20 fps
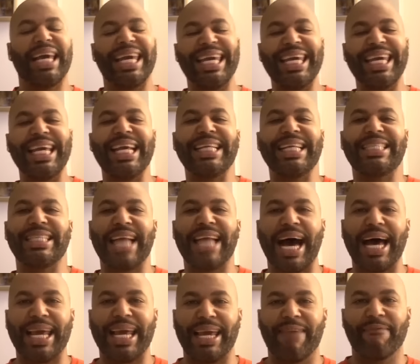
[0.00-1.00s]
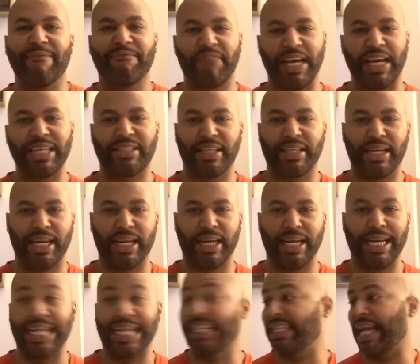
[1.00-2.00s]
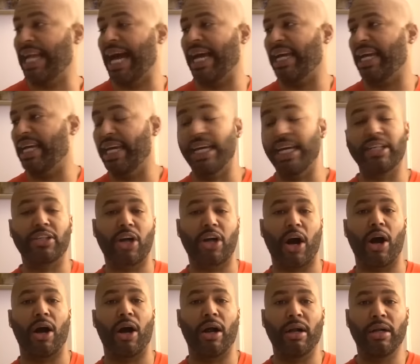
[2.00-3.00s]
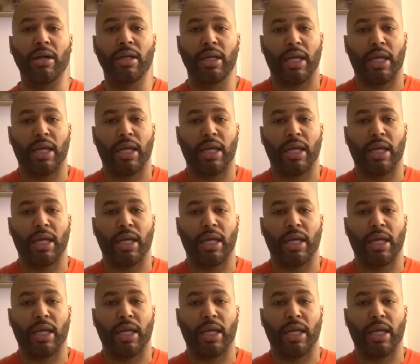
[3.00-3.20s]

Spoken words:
he's not invested in it. It's not his car.